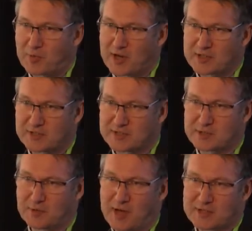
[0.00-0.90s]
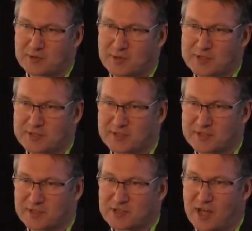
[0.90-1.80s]
patients to ask
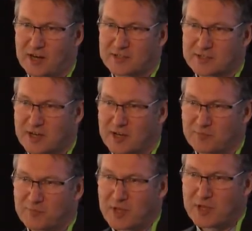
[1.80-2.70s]
questions and challenge um,